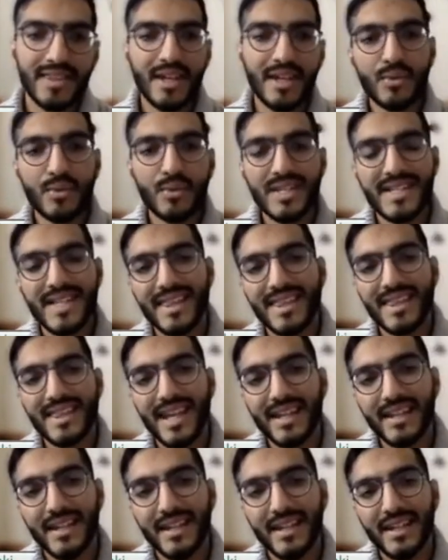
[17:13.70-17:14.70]
And then we
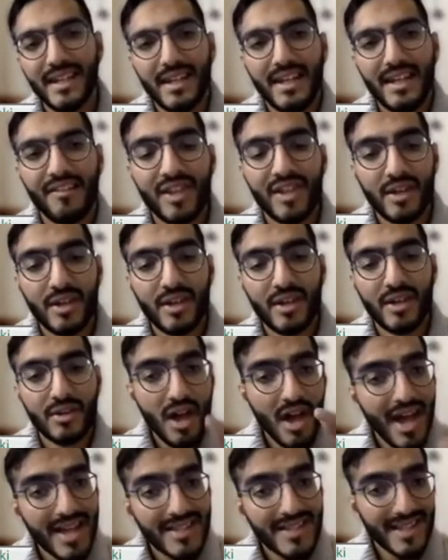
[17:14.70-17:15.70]
said that if
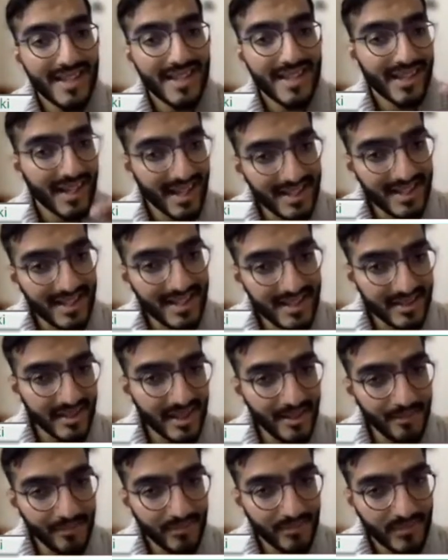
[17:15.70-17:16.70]
the ra has a
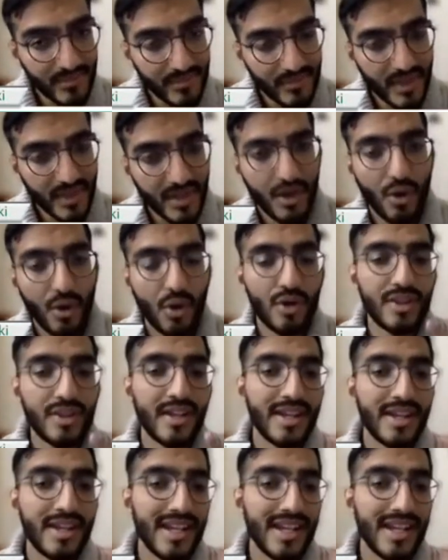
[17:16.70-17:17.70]
kasra,
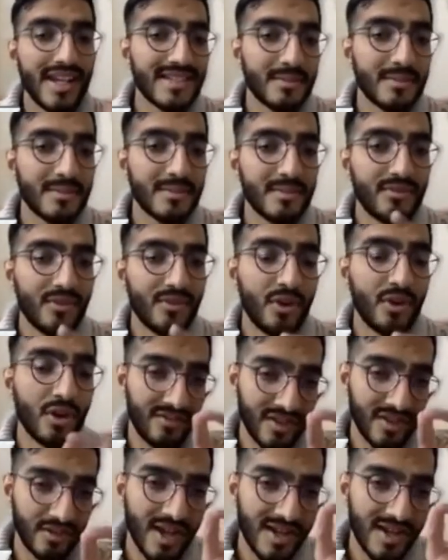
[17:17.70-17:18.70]
or the letter
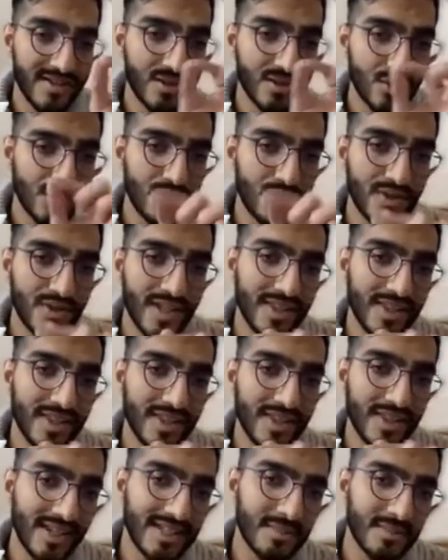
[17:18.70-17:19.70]
or if the ra has a
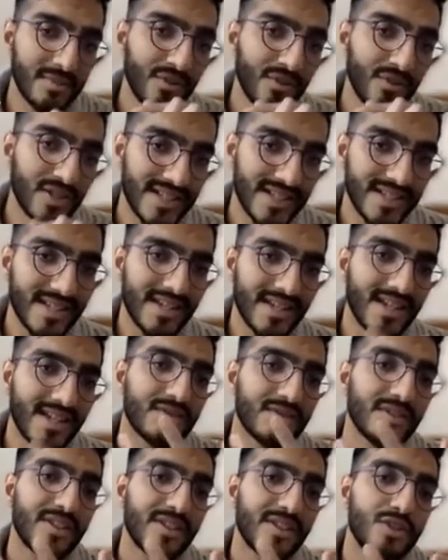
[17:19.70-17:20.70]
sukun
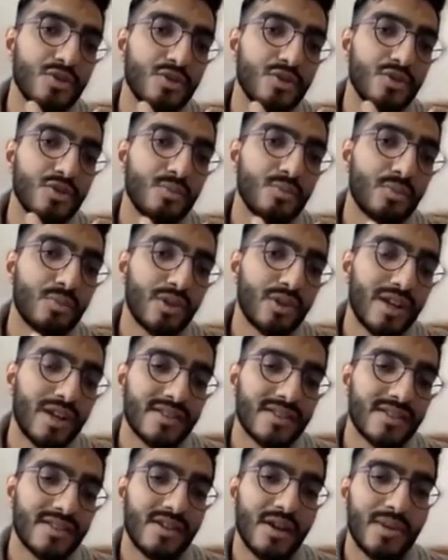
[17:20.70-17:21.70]
before it has a kasra,
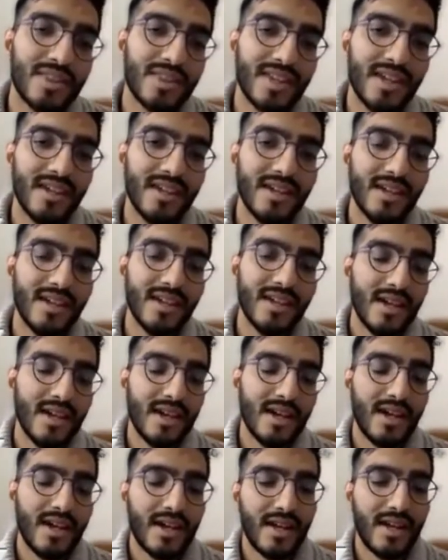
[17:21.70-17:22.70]
pronounce the ra with
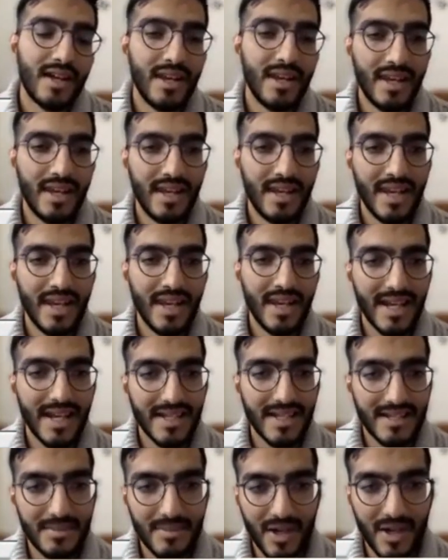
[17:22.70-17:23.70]
a
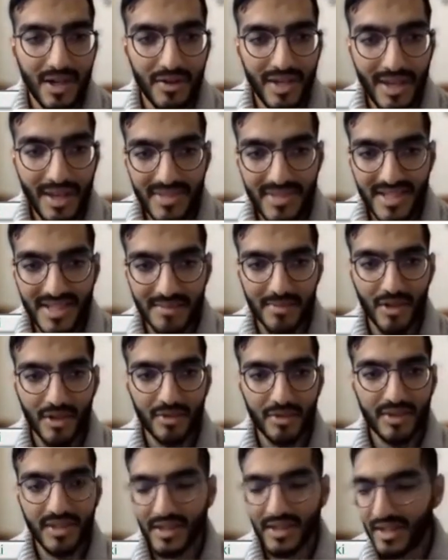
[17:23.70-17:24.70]
light mouth, empty
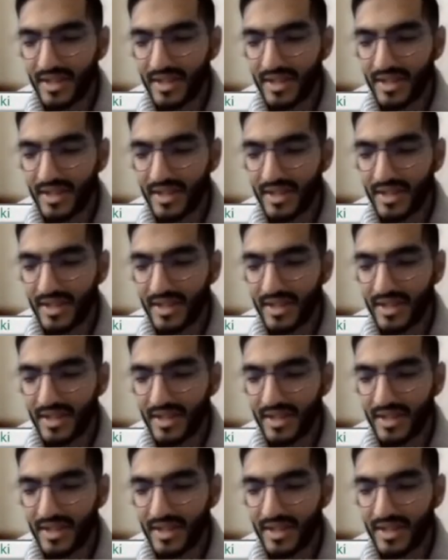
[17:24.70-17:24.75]
mouth.